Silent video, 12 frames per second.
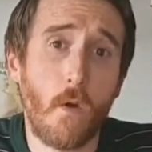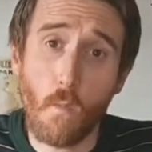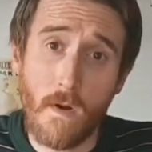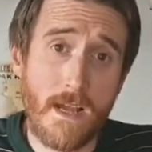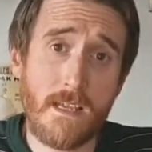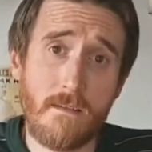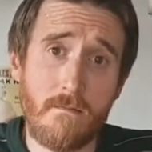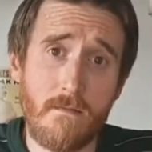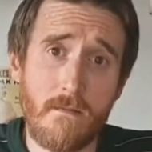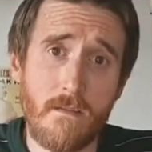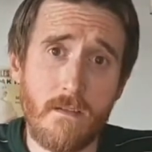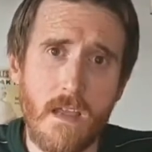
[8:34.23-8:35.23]
And why?
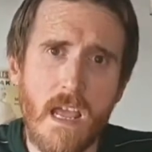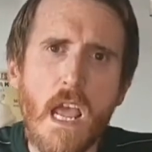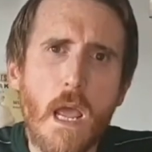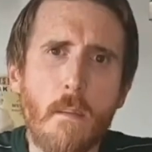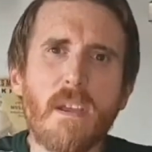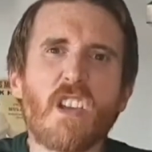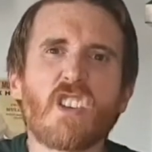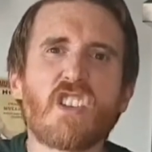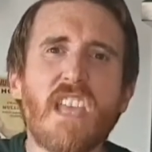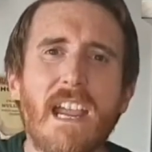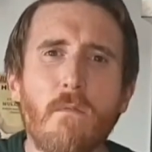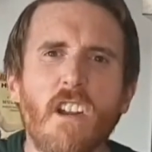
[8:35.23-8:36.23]

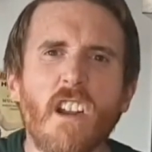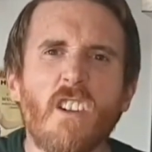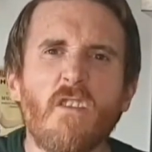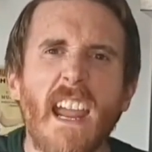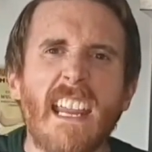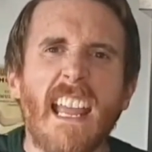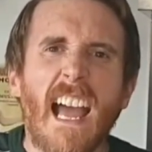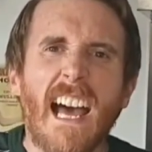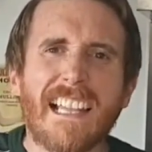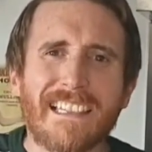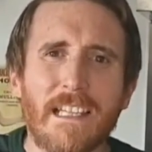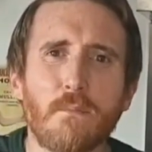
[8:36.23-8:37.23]
Because they want to create
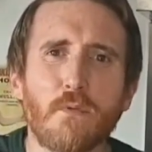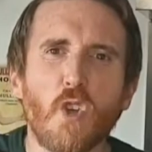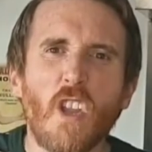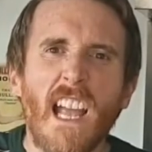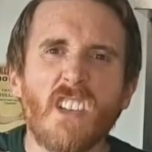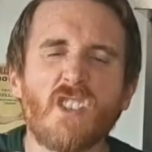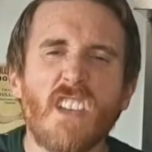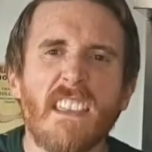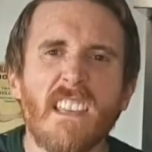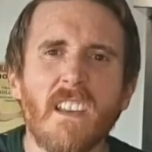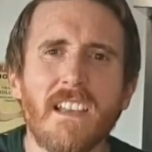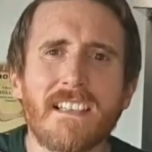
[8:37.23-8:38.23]
a liberal,
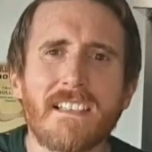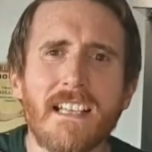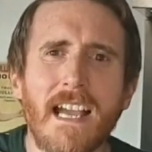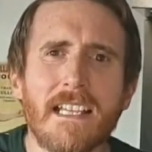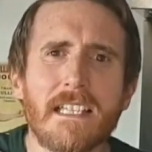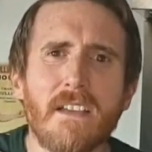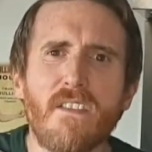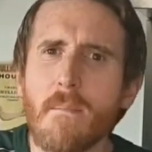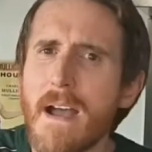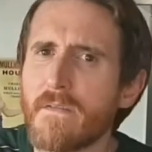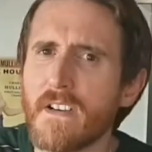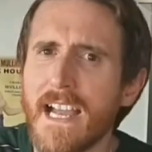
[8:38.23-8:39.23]
genderless society of
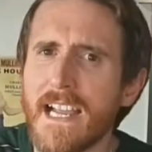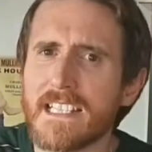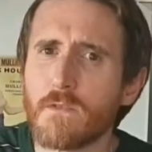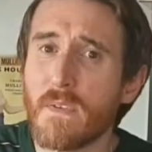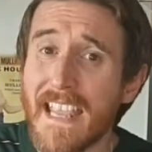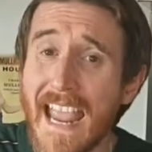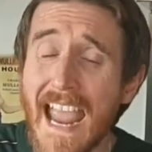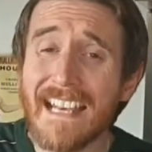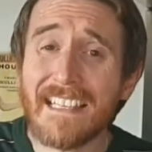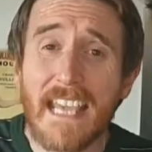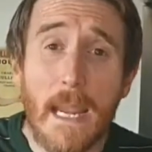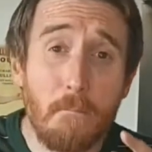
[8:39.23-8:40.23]
hermaphrodites, with the
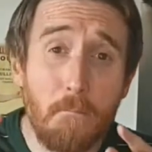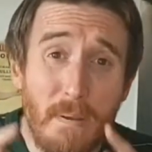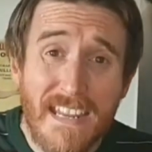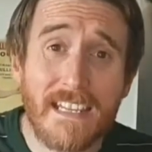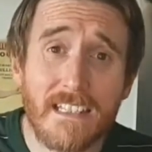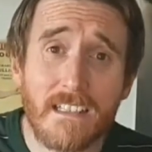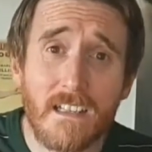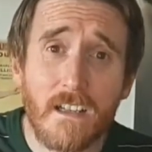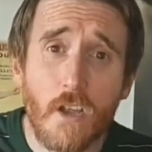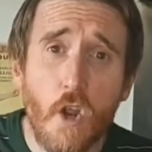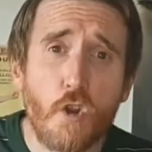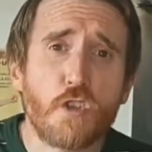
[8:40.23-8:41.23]
end game being
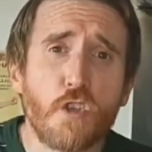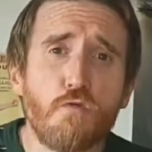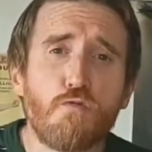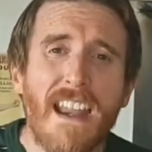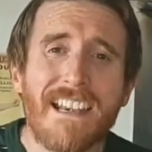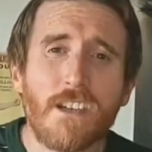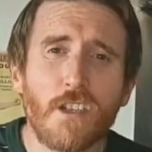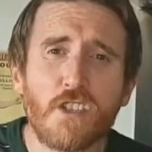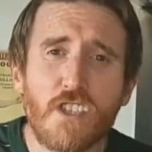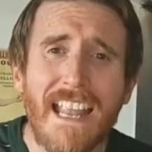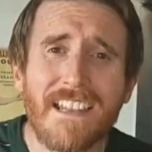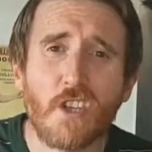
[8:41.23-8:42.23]
to
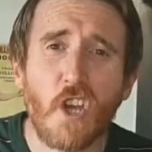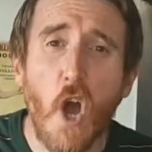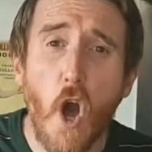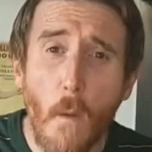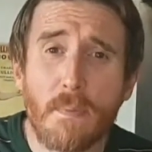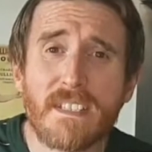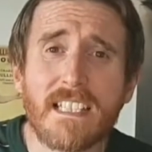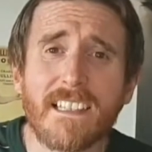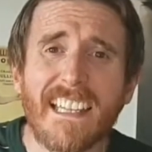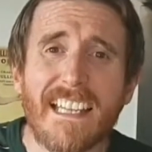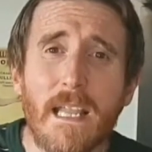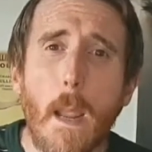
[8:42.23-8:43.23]
render gender
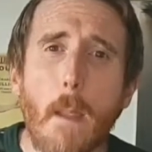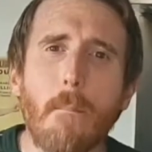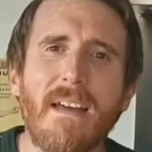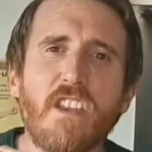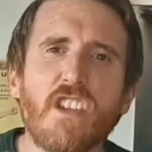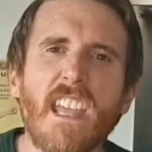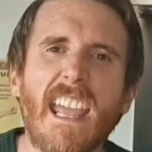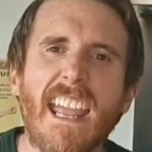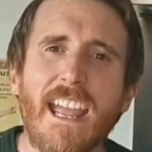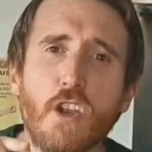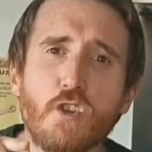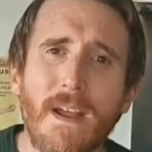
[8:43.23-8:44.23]
obsolete by the
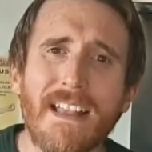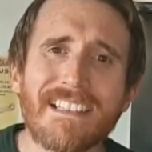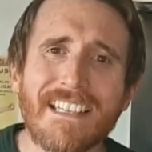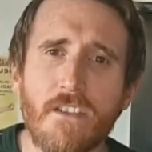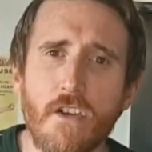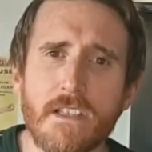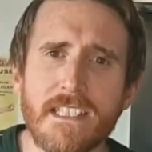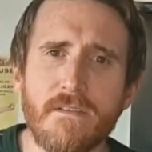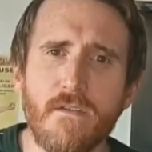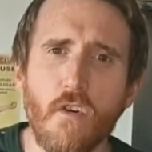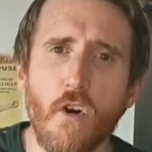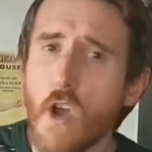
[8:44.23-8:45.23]
year
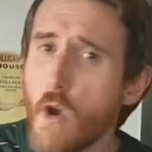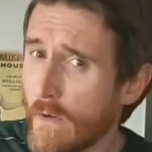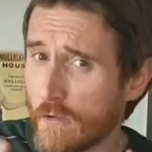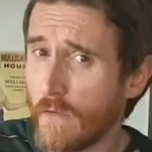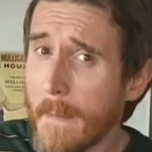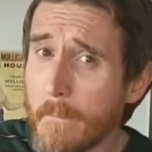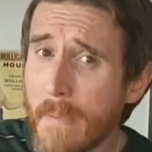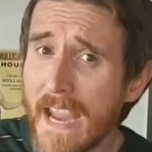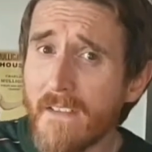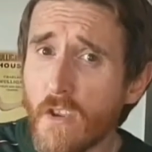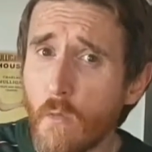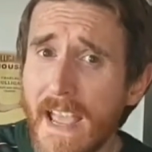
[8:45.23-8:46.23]
2034, which will then
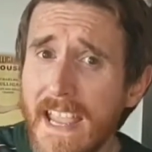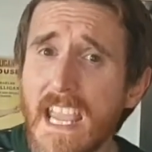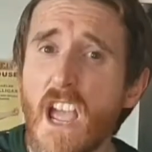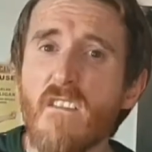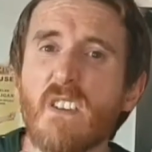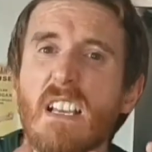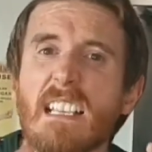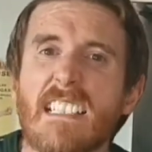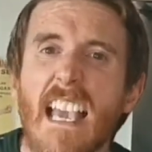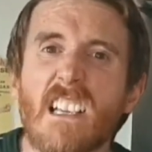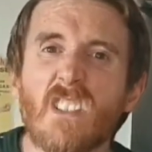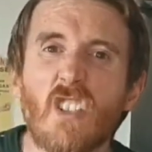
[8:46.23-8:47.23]
pave the way for a
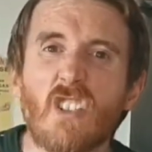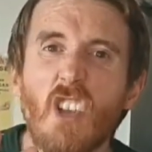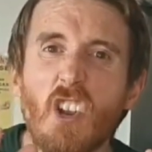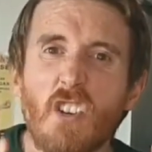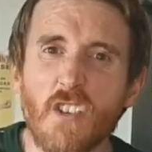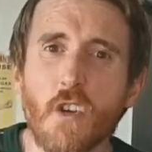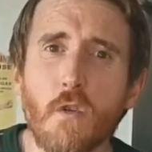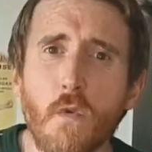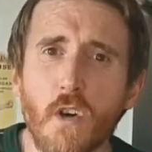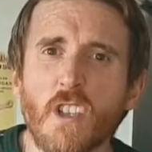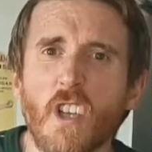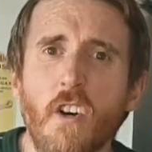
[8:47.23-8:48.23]
sexless New
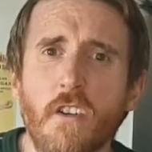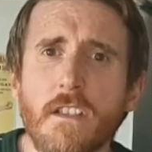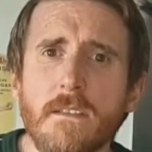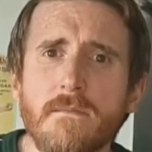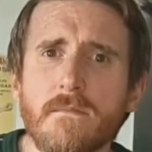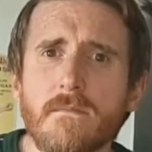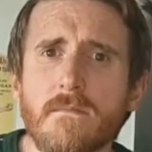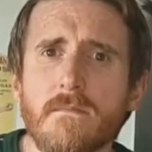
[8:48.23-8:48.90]
World Order.